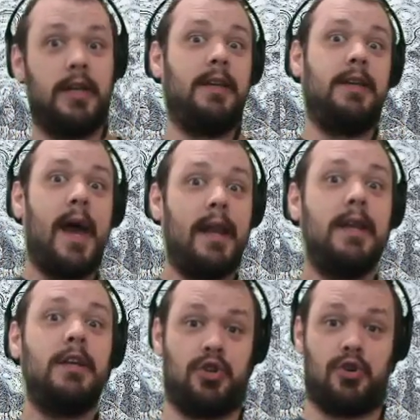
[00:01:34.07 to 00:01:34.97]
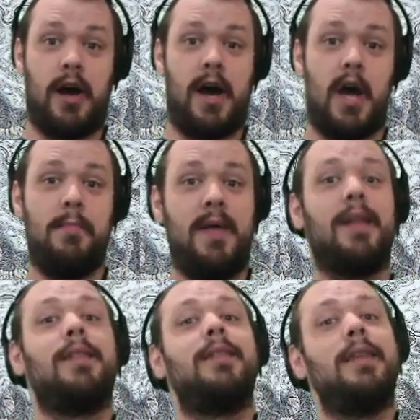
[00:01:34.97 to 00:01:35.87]
Yeti tribe
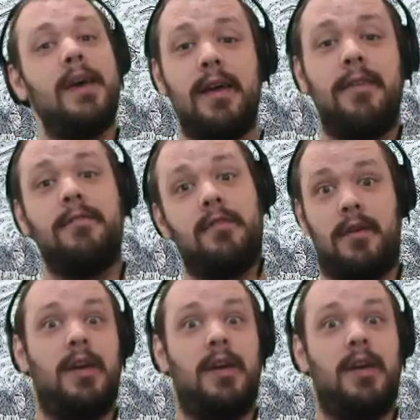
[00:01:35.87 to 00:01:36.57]
that lives